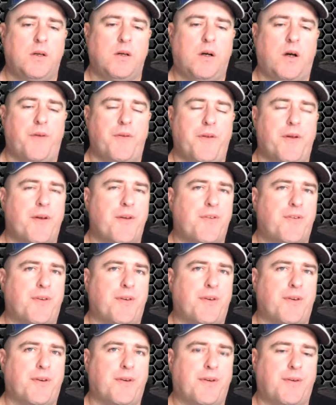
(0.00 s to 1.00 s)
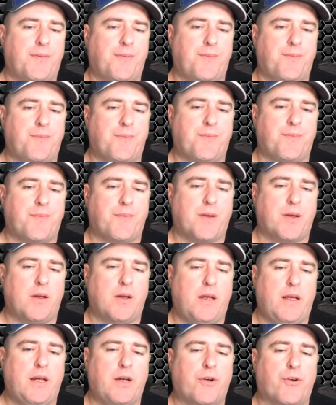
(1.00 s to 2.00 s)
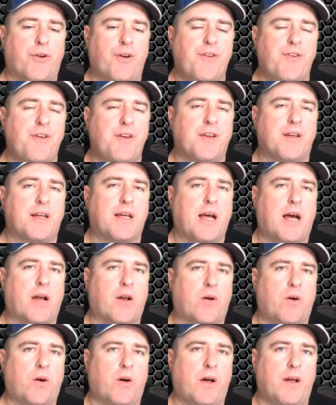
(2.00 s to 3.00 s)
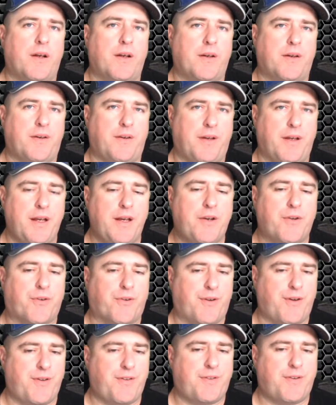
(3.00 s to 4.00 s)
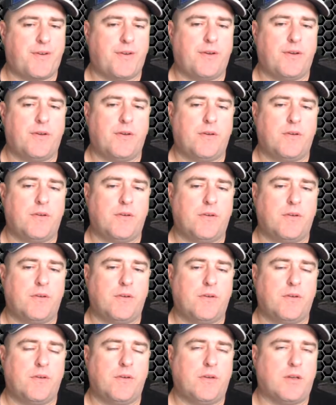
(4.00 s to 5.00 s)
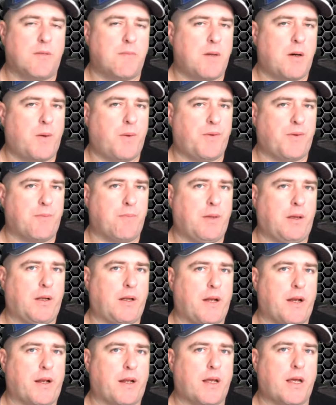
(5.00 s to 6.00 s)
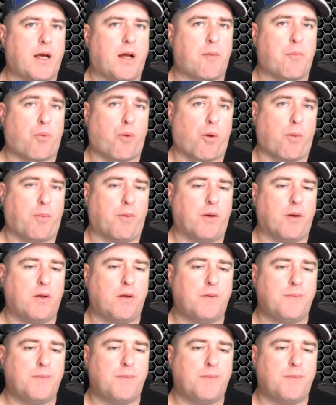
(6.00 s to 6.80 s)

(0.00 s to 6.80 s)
I noticed that increasing the cut height decreased the mower's ability to cut properly.